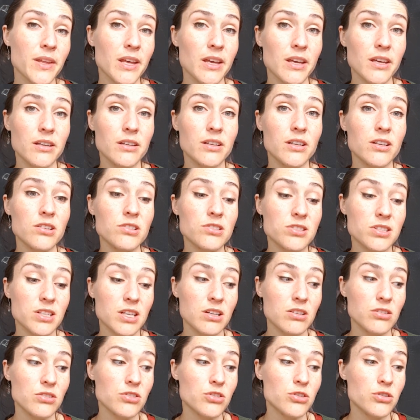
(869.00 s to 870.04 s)
It goes
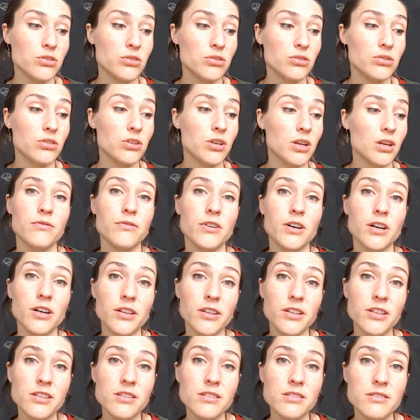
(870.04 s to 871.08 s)
down to
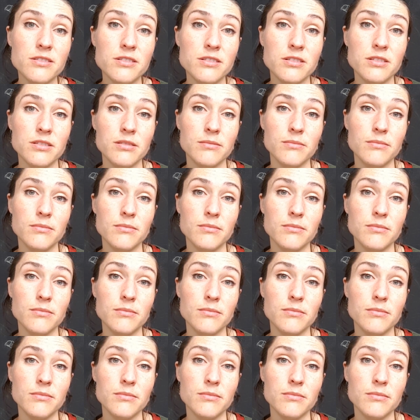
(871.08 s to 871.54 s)
fathers